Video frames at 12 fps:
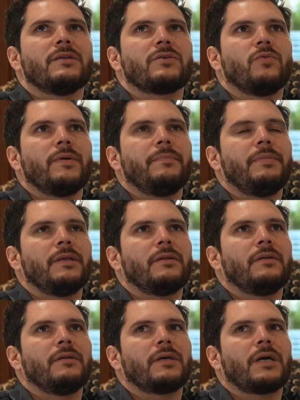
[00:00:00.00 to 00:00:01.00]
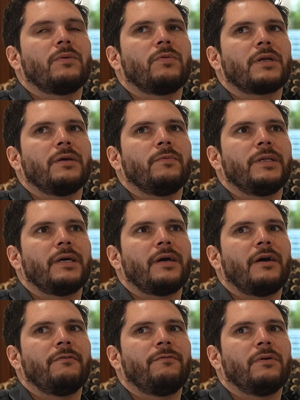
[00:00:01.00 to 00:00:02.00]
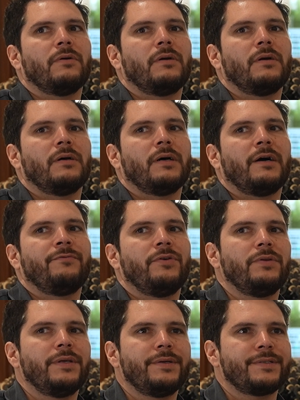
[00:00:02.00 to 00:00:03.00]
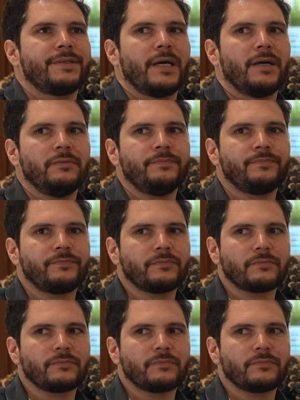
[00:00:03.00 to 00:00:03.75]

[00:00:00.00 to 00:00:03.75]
so we've been kind of working with AI for a few years now.